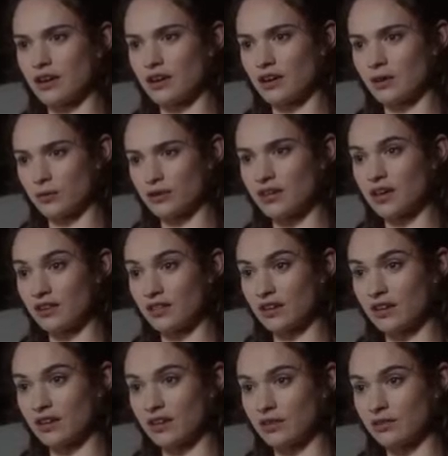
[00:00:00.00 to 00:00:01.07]
But
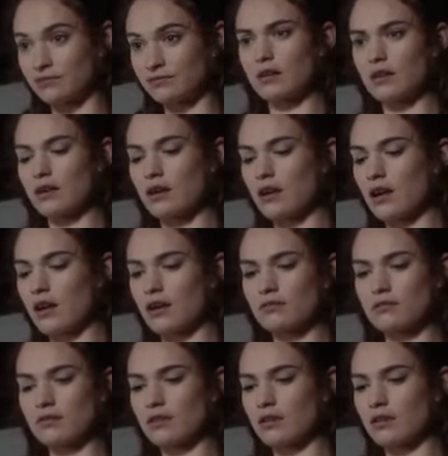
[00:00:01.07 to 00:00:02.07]
Elizabeth also banned him.